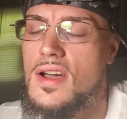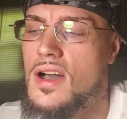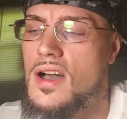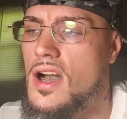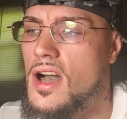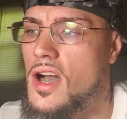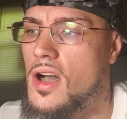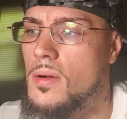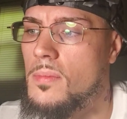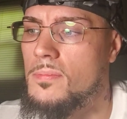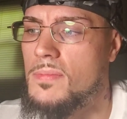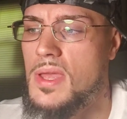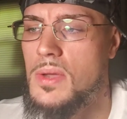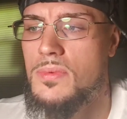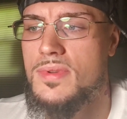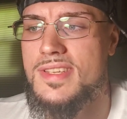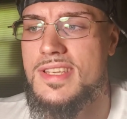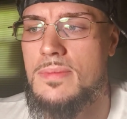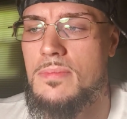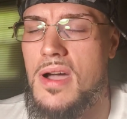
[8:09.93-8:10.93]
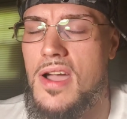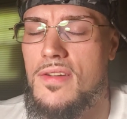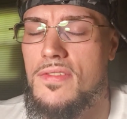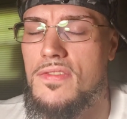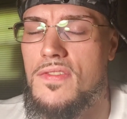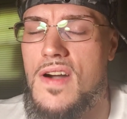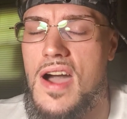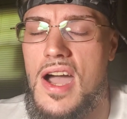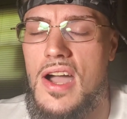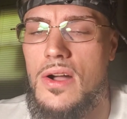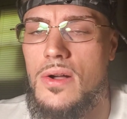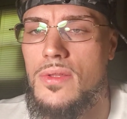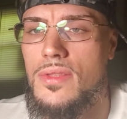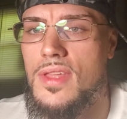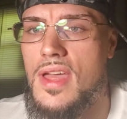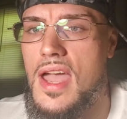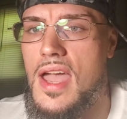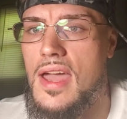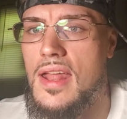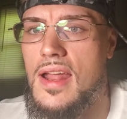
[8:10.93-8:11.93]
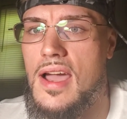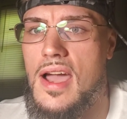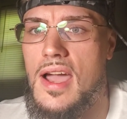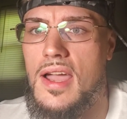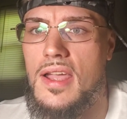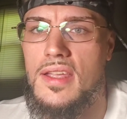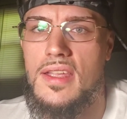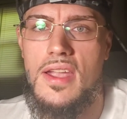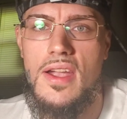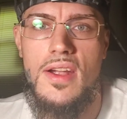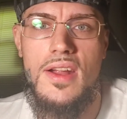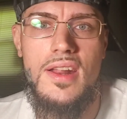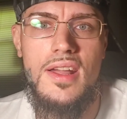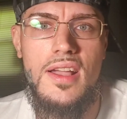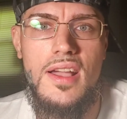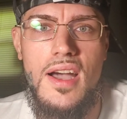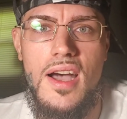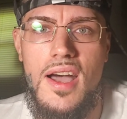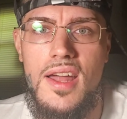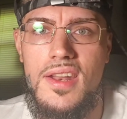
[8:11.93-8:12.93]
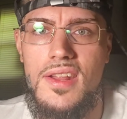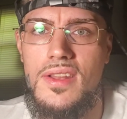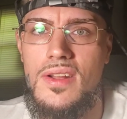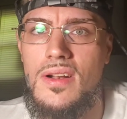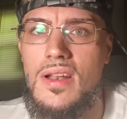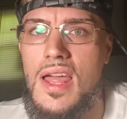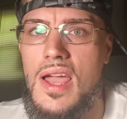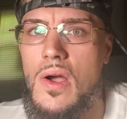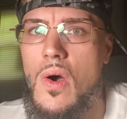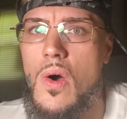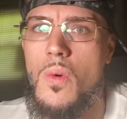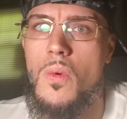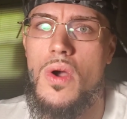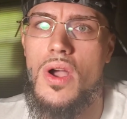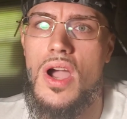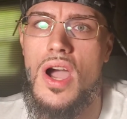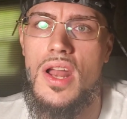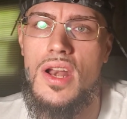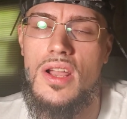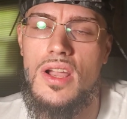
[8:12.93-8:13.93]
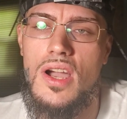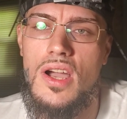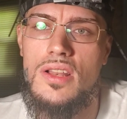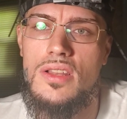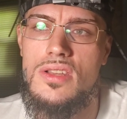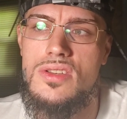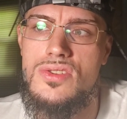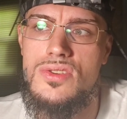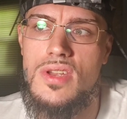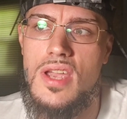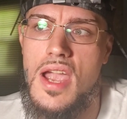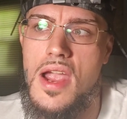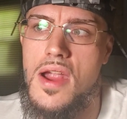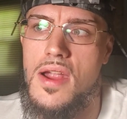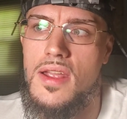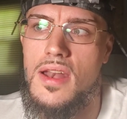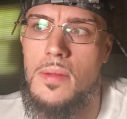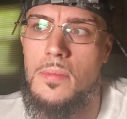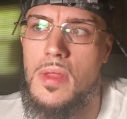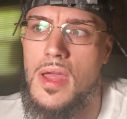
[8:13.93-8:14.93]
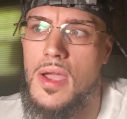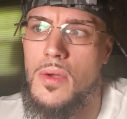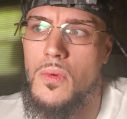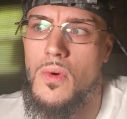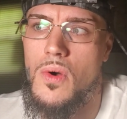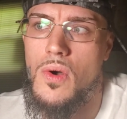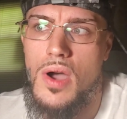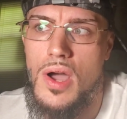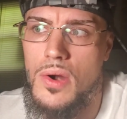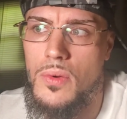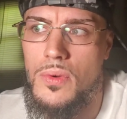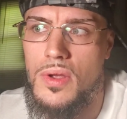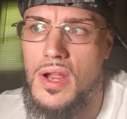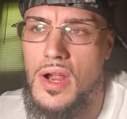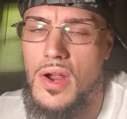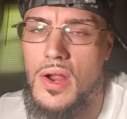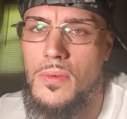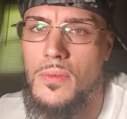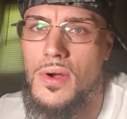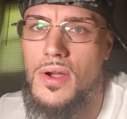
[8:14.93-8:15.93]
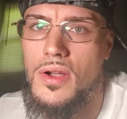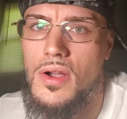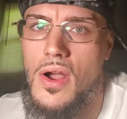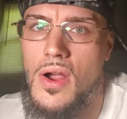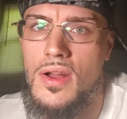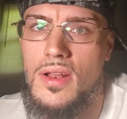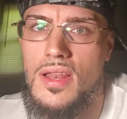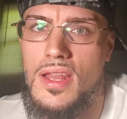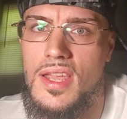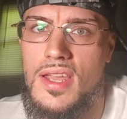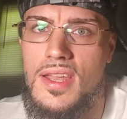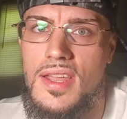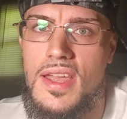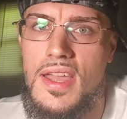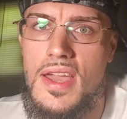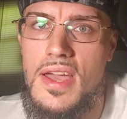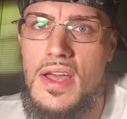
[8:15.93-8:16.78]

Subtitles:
It was in my file that I carried a gun, and they're like, oh, what kind of gun did you carry? And I'm like, well, I don't carry one currently.